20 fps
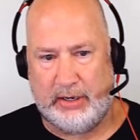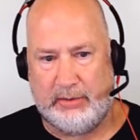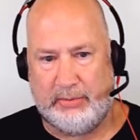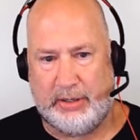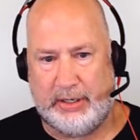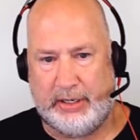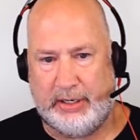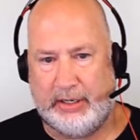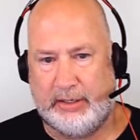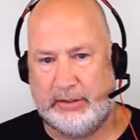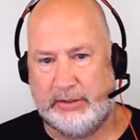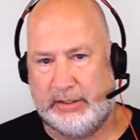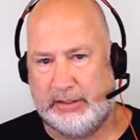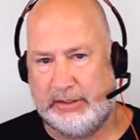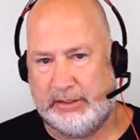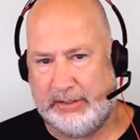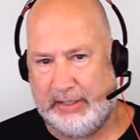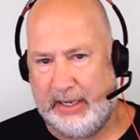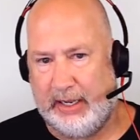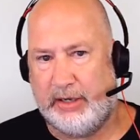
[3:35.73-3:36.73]
but here's
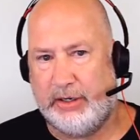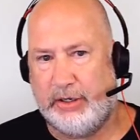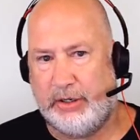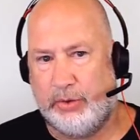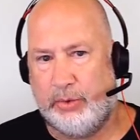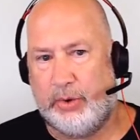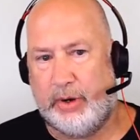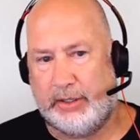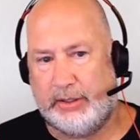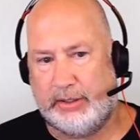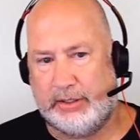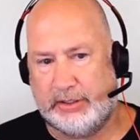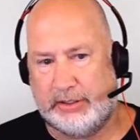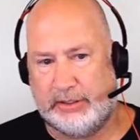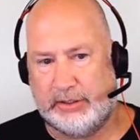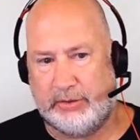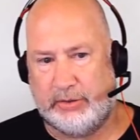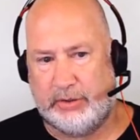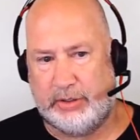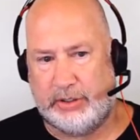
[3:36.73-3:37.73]
it's telling you what this
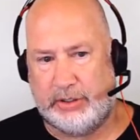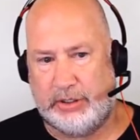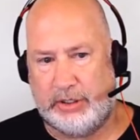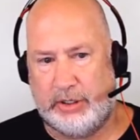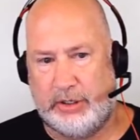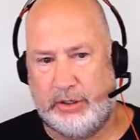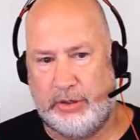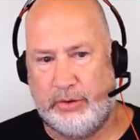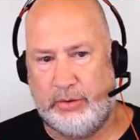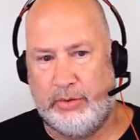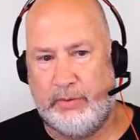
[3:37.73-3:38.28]
is going to do.